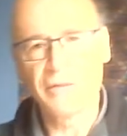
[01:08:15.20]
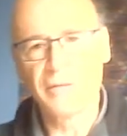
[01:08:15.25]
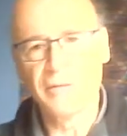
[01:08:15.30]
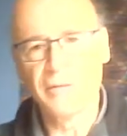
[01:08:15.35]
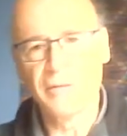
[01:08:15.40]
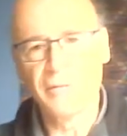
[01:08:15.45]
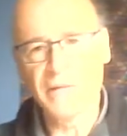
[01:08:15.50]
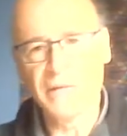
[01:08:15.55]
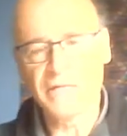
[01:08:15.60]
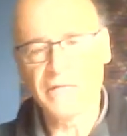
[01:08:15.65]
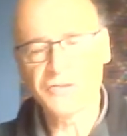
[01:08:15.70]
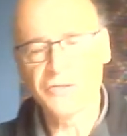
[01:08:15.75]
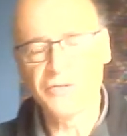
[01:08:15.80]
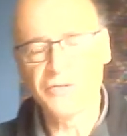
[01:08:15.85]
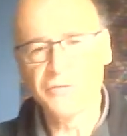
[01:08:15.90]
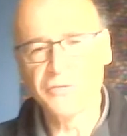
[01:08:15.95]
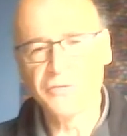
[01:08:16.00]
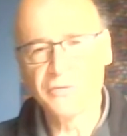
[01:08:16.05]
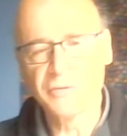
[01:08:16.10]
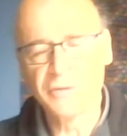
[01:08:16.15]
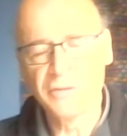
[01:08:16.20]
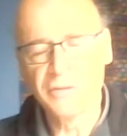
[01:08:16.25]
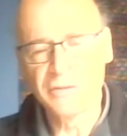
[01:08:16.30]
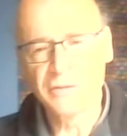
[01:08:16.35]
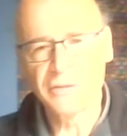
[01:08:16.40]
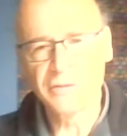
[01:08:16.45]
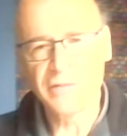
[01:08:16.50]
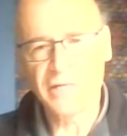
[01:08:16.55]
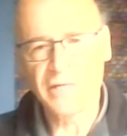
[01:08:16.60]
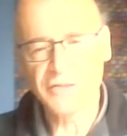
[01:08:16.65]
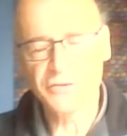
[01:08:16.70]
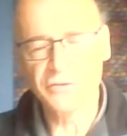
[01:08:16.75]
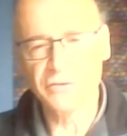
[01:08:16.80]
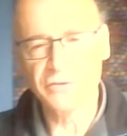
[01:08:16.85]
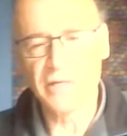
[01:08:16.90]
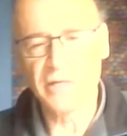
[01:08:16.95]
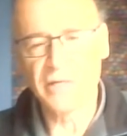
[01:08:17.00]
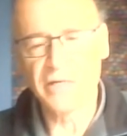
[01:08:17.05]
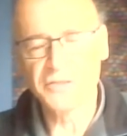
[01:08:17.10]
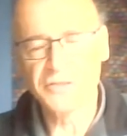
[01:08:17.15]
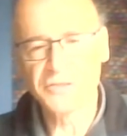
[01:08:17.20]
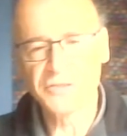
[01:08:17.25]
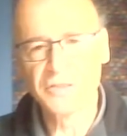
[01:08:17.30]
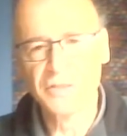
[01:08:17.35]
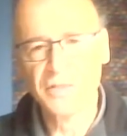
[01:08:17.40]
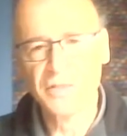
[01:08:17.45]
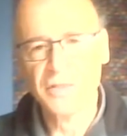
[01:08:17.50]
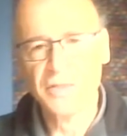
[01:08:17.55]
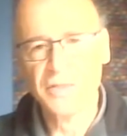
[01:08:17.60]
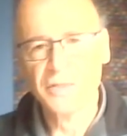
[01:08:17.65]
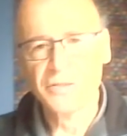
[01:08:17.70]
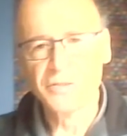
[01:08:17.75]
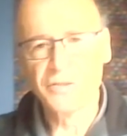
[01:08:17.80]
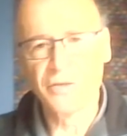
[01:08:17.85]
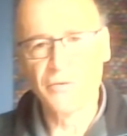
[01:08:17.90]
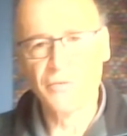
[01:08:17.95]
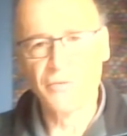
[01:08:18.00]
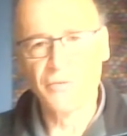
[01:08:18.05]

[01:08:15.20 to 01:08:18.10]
Palestinian national rights. So